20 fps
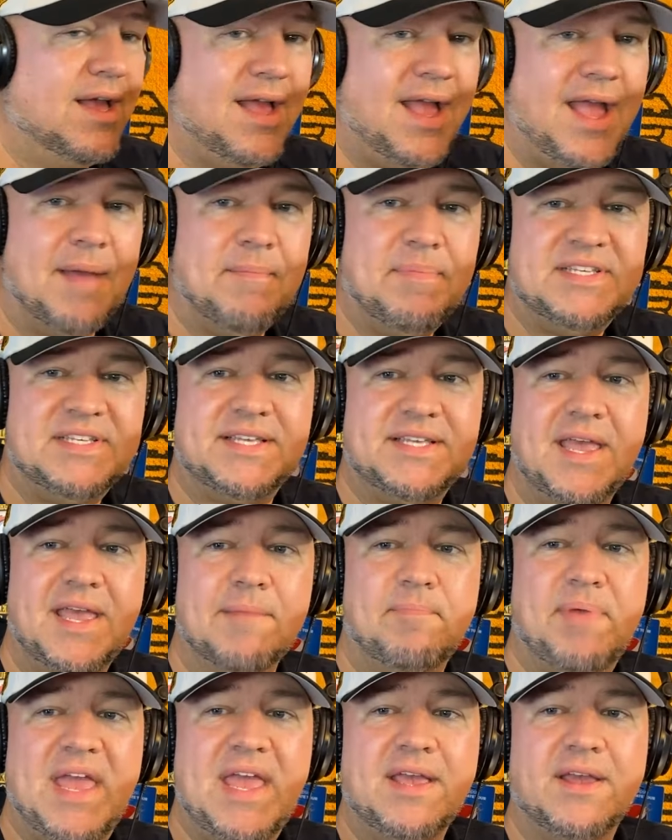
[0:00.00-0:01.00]
N B C
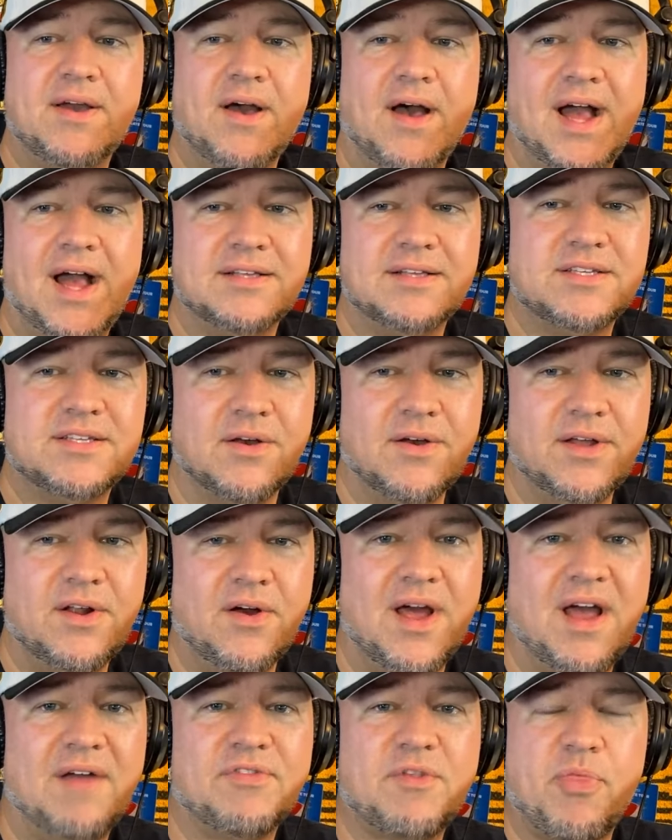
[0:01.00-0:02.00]
and Peacock, so I
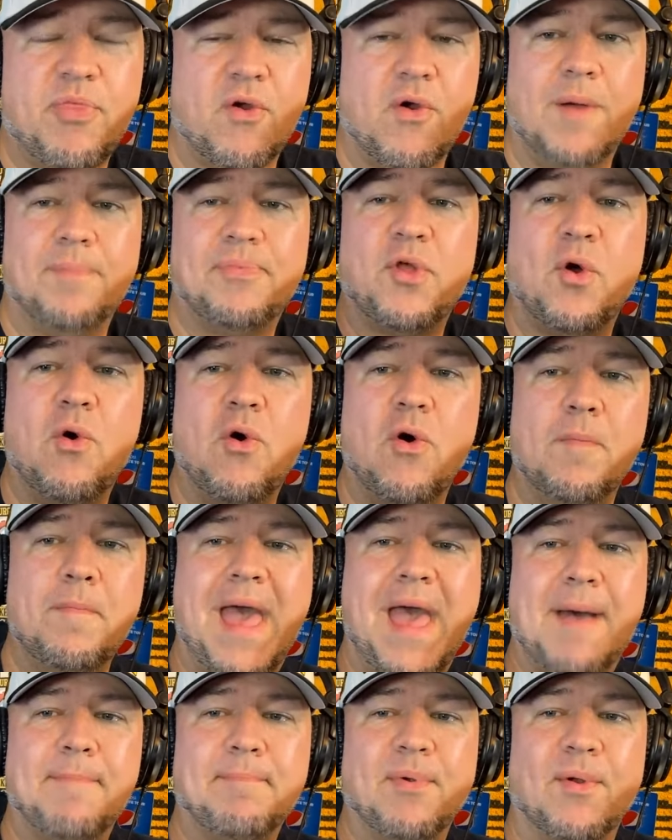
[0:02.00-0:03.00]
don't have to throw up the whole
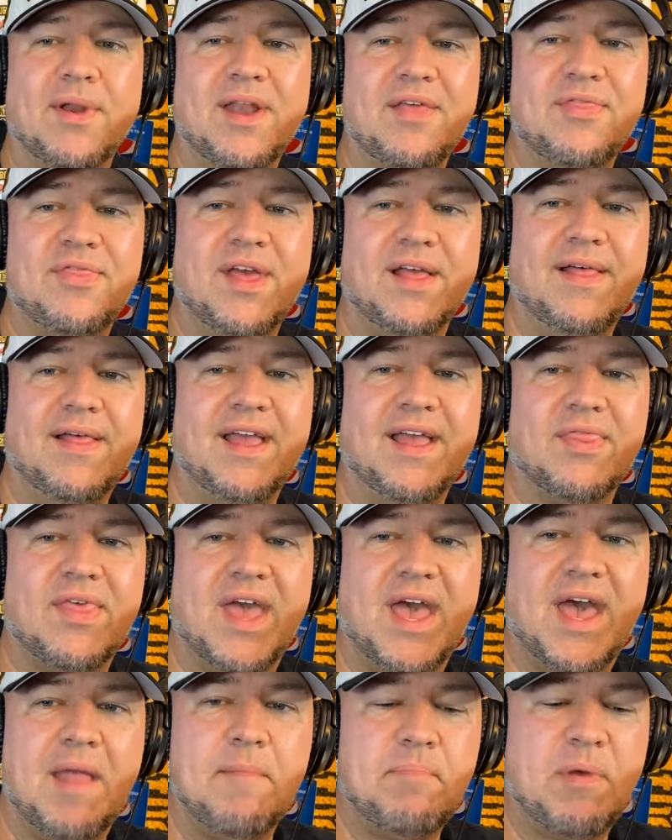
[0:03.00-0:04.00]
map or anything like
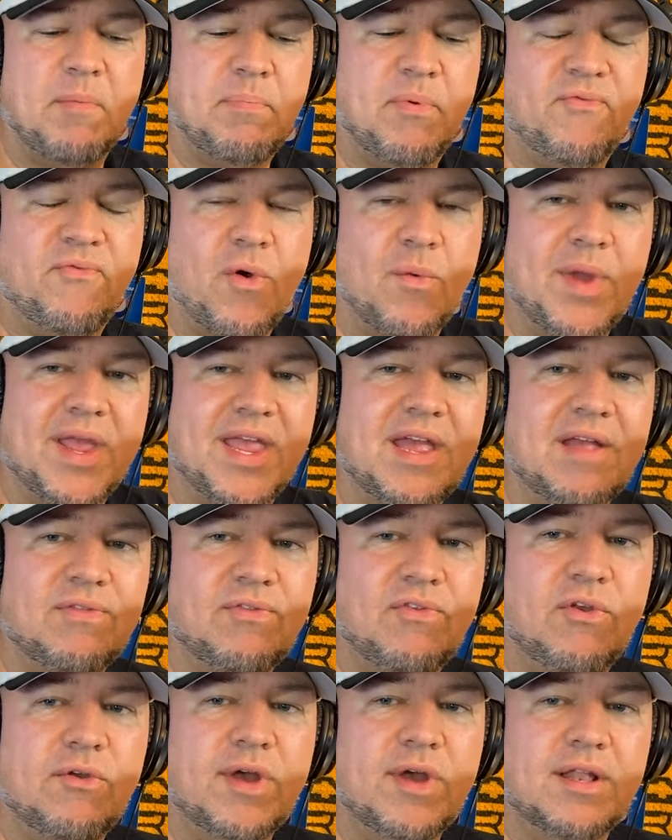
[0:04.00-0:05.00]
that. But before we get
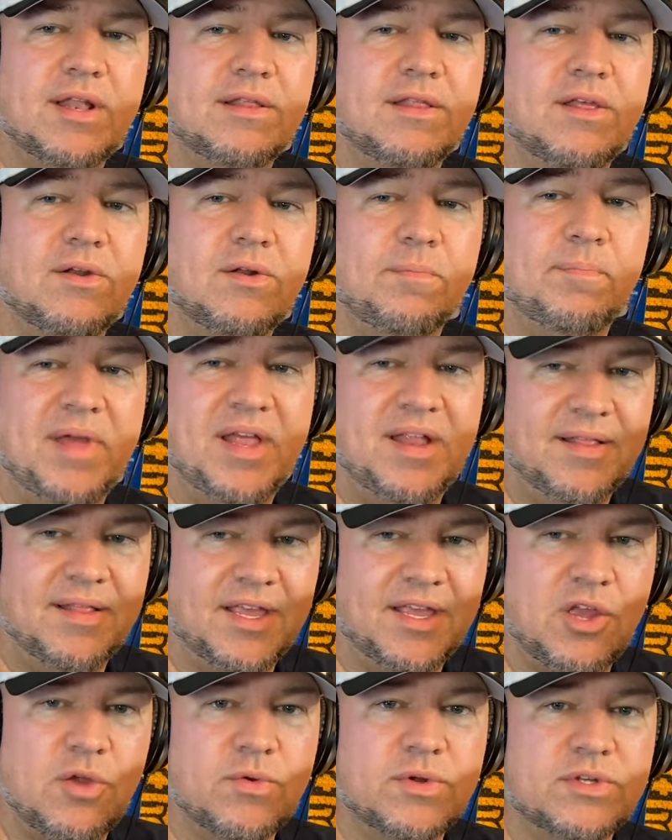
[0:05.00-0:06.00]
to it, a little bit,
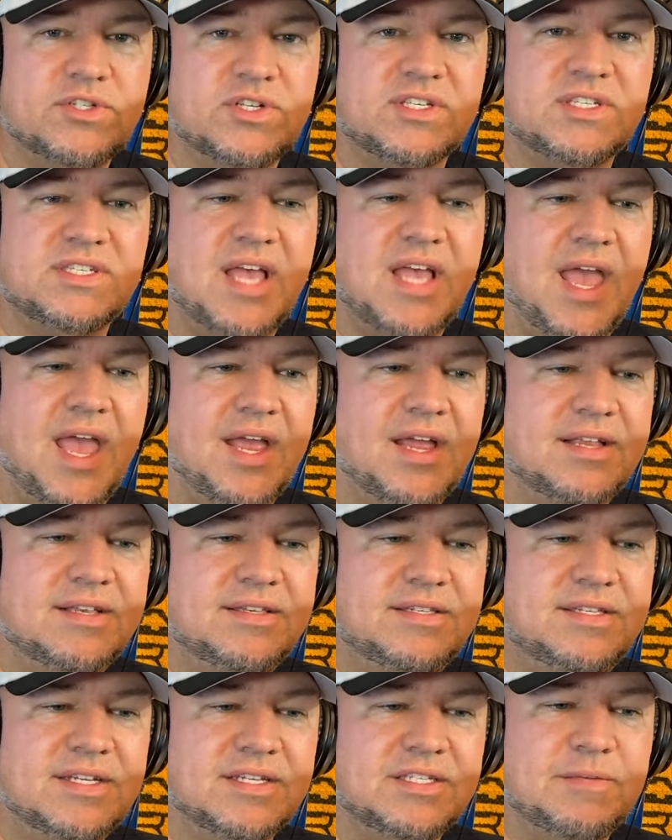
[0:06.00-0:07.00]
like you were just saying,
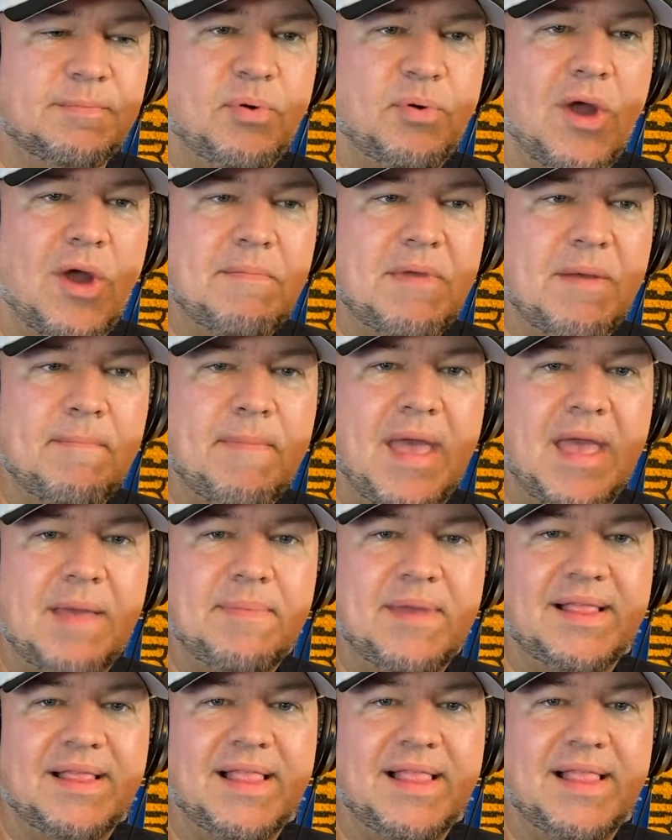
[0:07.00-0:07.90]
disappointment maybe